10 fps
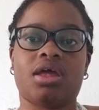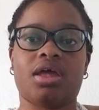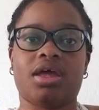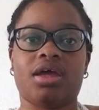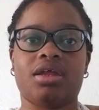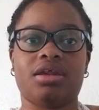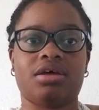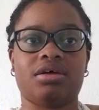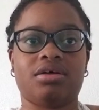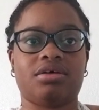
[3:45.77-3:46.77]
And
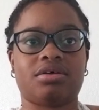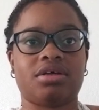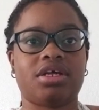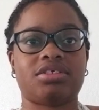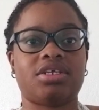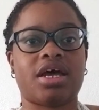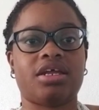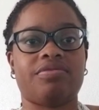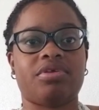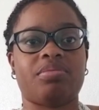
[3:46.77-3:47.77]
it's not
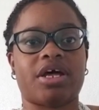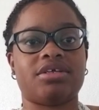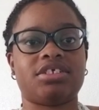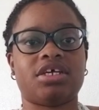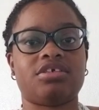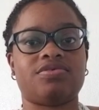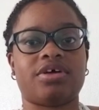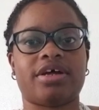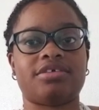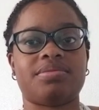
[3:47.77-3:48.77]
even about a sexual
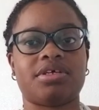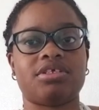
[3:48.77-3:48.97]
aspect.